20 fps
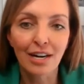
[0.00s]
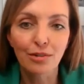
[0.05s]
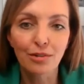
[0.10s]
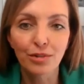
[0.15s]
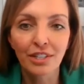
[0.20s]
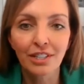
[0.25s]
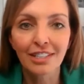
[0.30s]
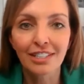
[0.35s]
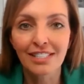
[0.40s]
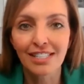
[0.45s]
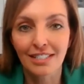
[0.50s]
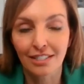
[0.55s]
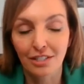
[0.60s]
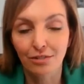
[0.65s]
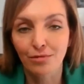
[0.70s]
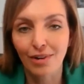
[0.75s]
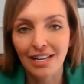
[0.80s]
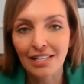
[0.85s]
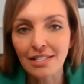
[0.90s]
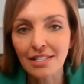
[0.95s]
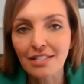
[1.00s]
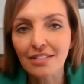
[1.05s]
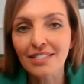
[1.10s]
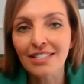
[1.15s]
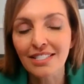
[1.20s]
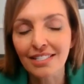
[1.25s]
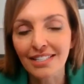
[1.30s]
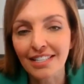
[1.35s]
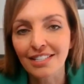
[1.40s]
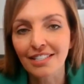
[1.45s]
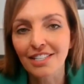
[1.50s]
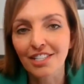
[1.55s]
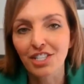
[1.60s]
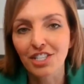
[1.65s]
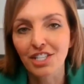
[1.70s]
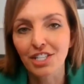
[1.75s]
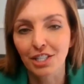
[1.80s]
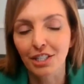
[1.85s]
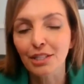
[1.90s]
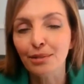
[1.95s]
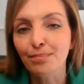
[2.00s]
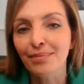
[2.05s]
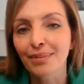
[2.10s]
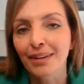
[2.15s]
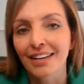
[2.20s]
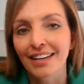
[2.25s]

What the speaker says: I worked under Russell's leadership,